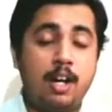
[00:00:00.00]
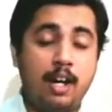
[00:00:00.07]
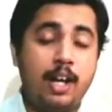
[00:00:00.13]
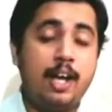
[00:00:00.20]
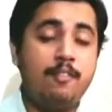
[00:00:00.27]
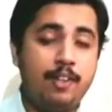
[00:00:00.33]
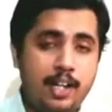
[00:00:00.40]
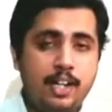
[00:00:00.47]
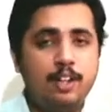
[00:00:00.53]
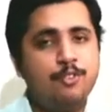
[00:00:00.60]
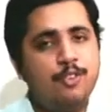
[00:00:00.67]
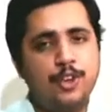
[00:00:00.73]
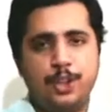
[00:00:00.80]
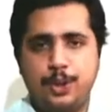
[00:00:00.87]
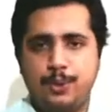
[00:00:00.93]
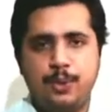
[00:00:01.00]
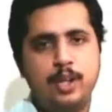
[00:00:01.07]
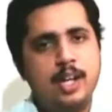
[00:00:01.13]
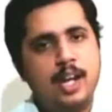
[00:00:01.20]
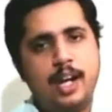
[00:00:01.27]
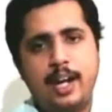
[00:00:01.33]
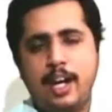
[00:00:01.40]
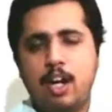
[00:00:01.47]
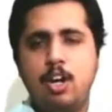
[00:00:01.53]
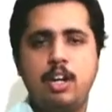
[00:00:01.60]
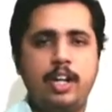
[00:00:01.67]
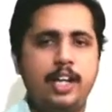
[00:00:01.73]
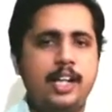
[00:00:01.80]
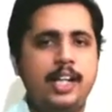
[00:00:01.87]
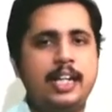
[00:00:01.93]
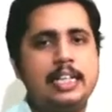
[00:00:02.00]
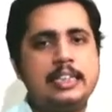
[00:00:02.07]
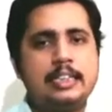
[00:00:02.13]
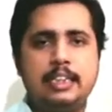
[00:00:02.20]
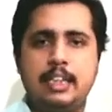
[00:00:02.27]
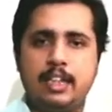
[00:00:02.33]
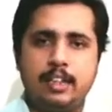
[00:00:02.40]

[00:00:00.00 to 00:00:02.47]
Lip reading: evident for you, and accordingly consider